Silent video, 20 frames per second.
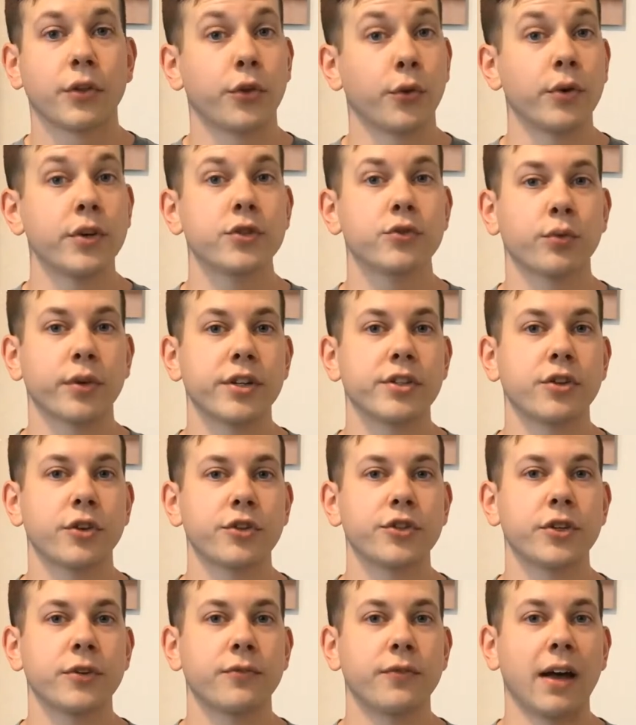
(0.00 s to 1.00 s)
Through his
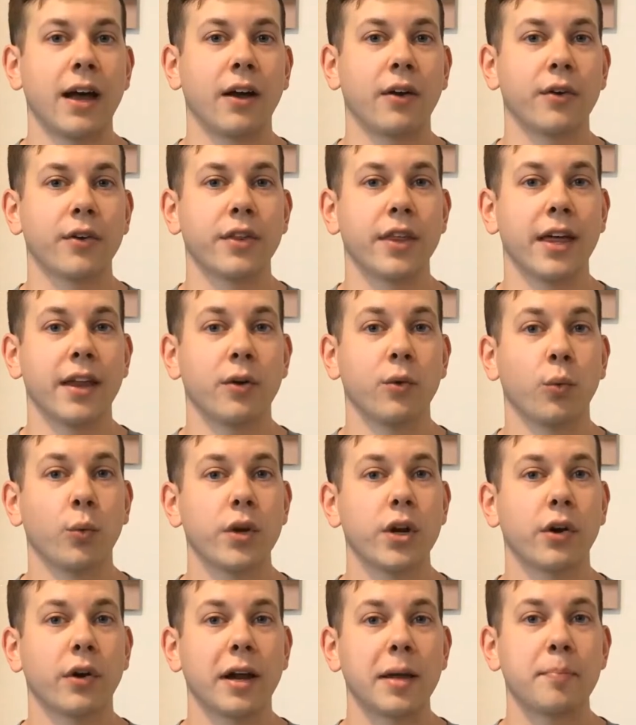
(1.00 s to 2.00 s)
research, he found that
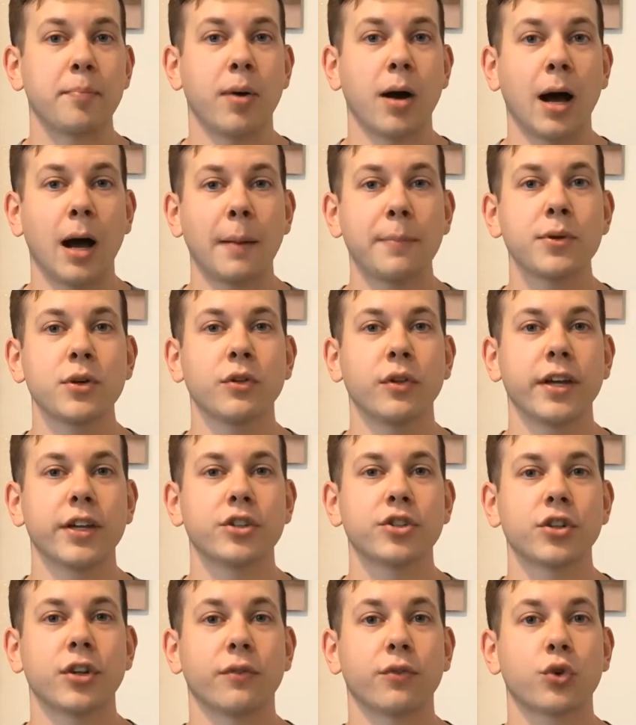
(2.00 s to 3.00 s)
we are a
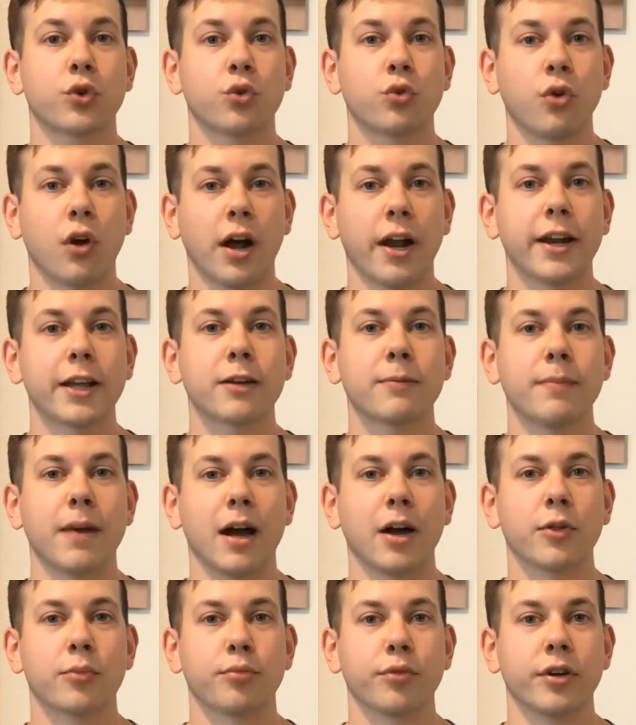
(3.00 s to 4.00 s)
population of chronic
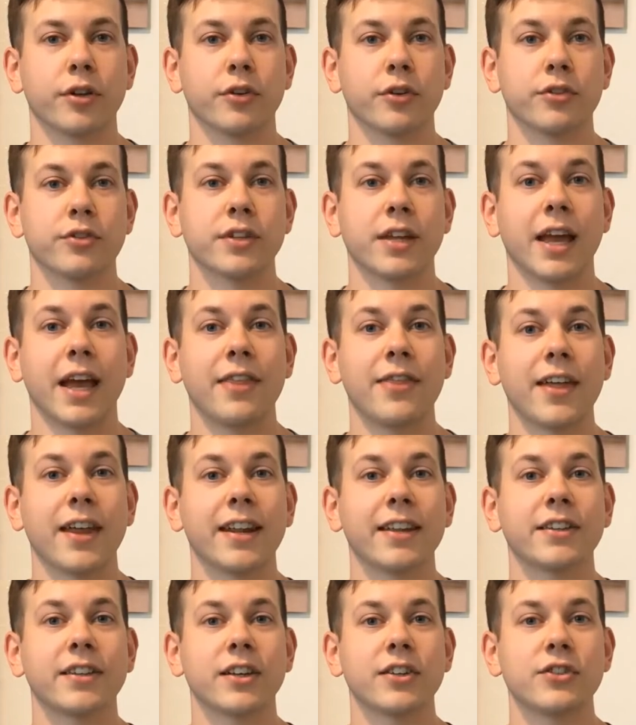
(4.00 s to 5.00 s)
mouth breathers, and that
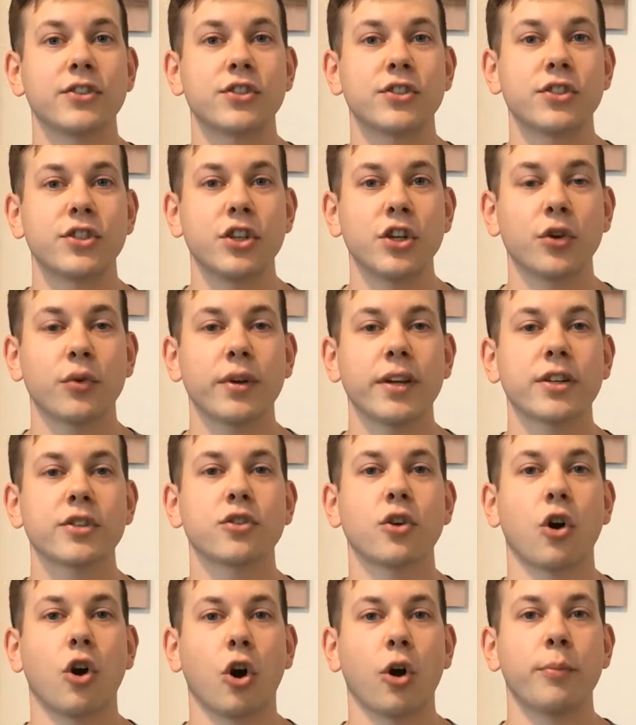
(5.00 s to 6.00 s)
it does
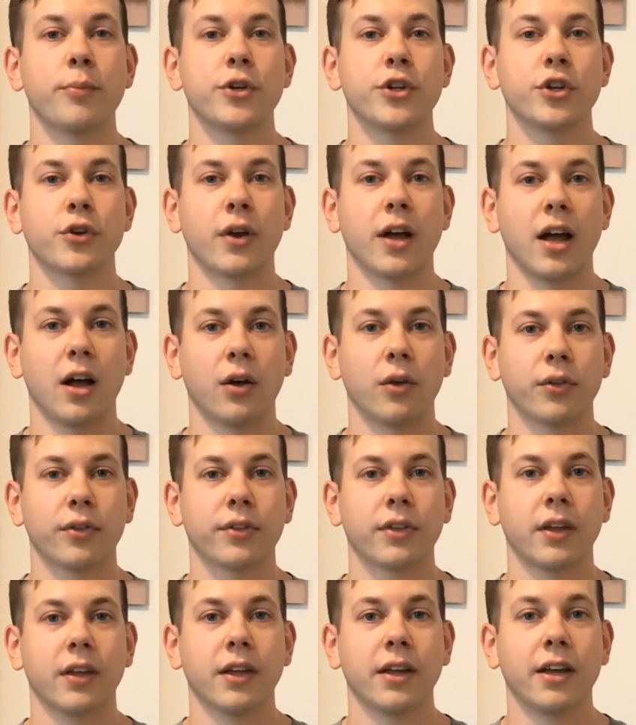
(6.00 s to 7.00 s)
serious harm to your
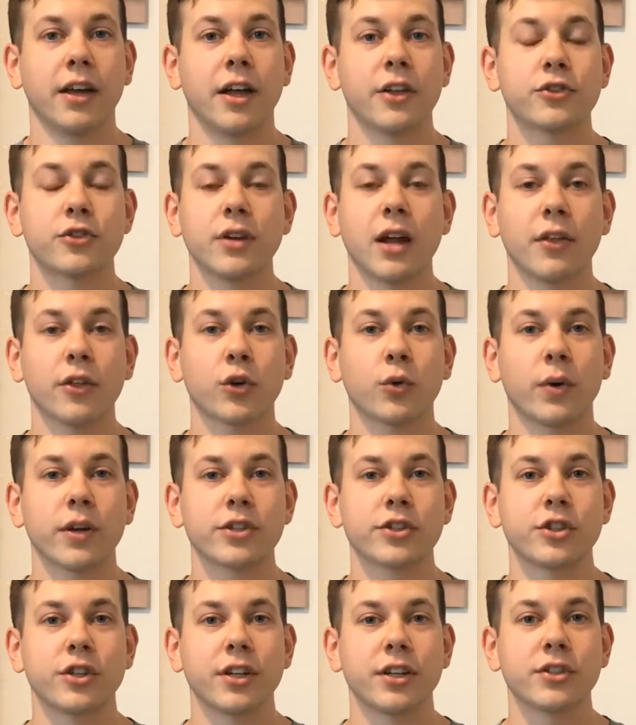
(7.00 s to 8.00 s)
health. And so now the
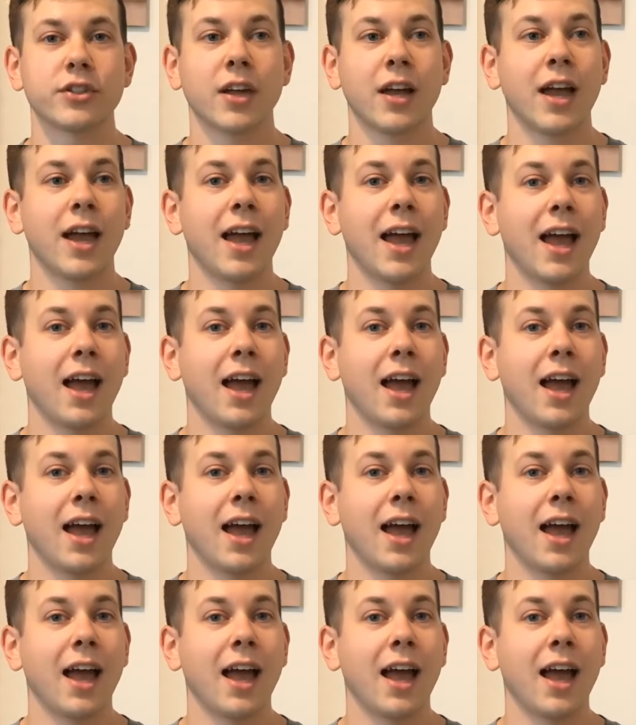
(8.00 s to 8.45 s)
question is,